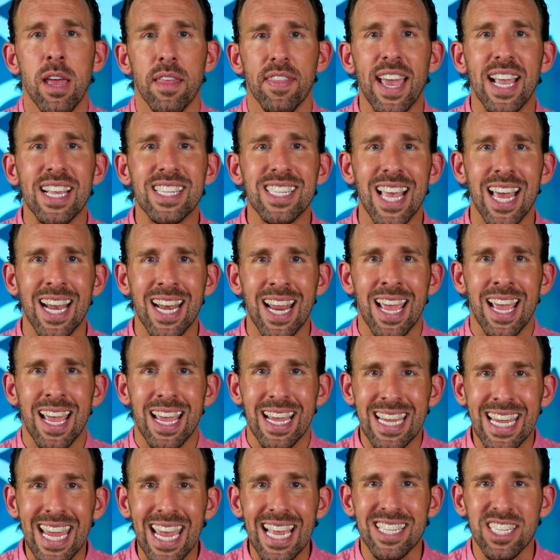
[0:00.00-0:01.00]
They said,
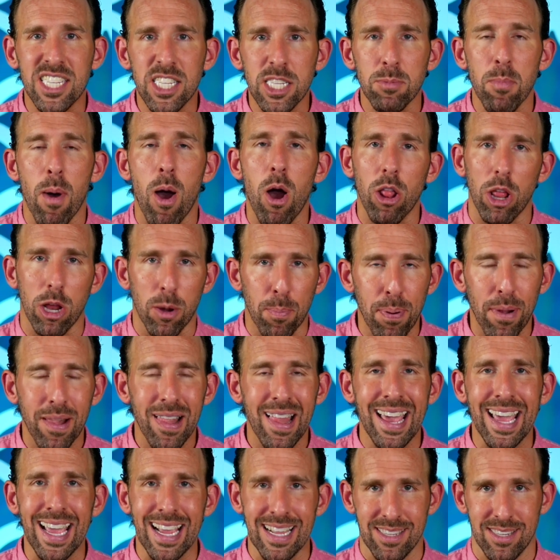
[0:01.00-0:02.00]
get smaller
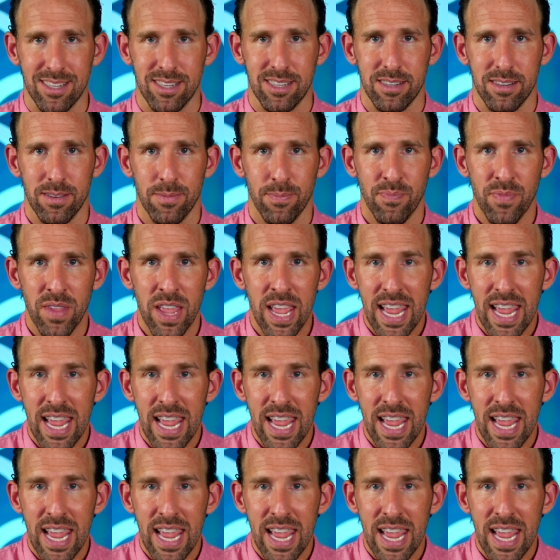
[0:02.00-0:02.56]
plates.